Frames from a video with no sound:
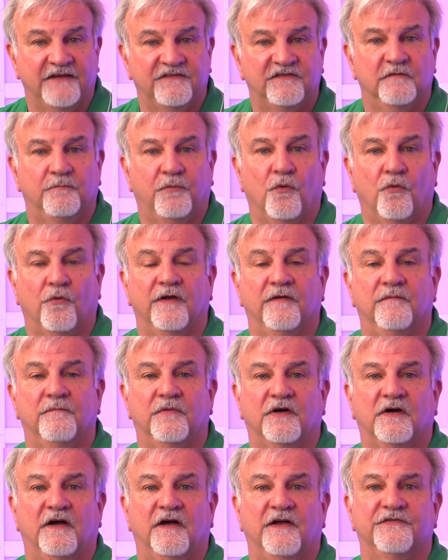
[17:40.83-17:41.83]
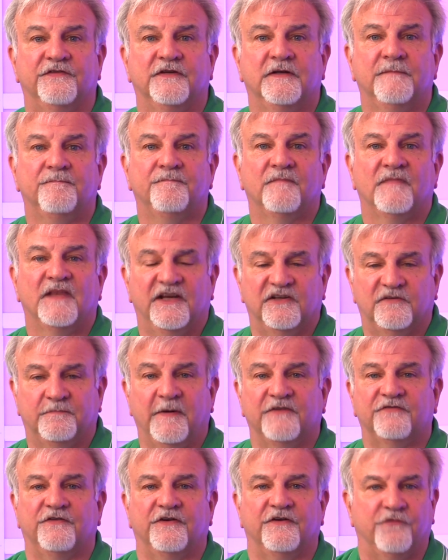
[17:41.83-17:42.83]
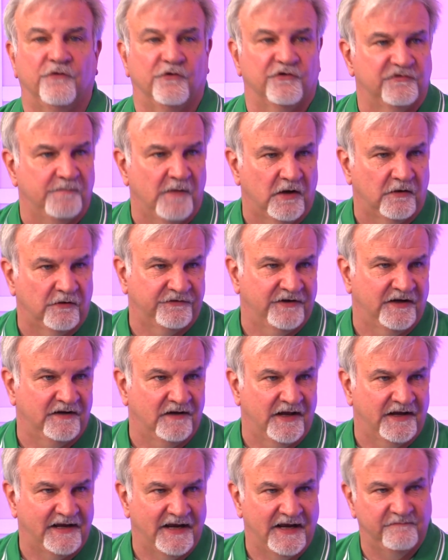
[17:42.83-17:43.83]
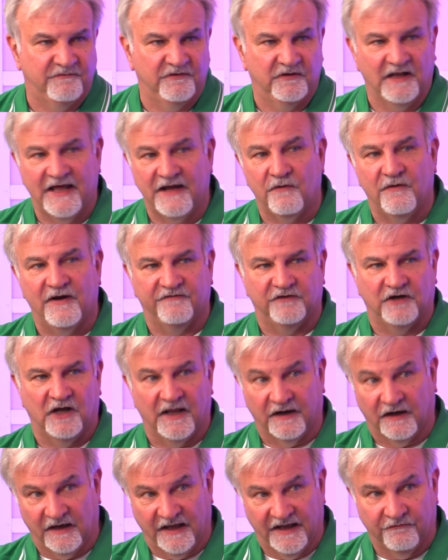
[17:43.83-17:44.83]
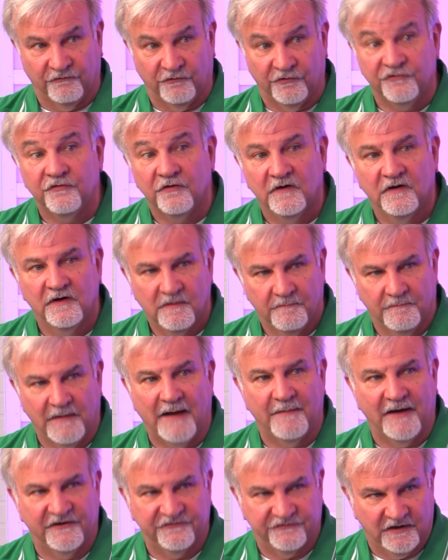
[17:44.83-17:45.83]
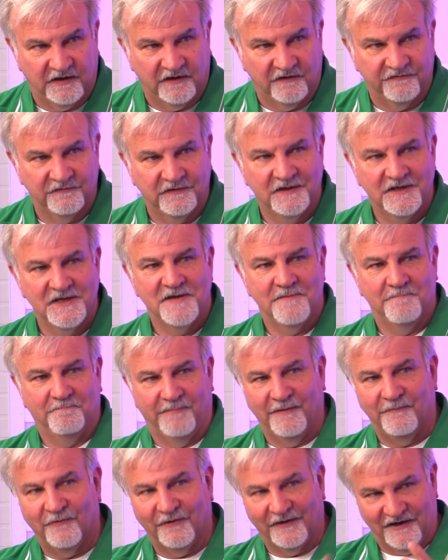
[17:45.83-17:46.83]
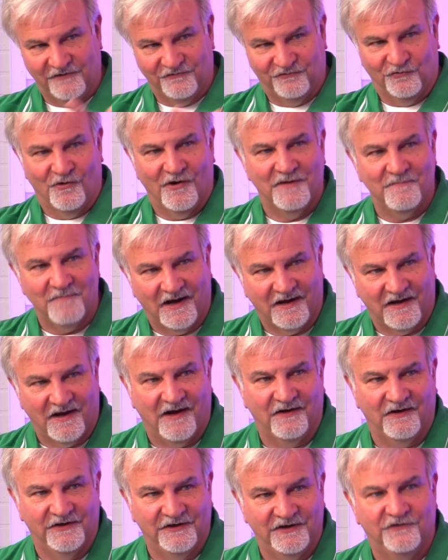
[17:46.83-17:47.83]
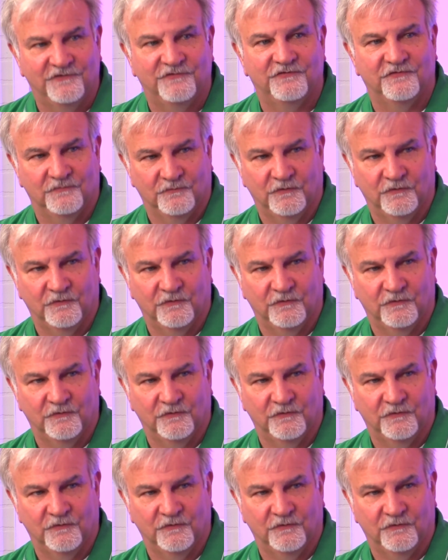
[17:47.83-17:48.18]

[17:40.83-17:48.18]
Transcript: that's important because, especially for a smaller town like Hapeville, I don't have a lot of leverage by myself. But when I join my colleagues,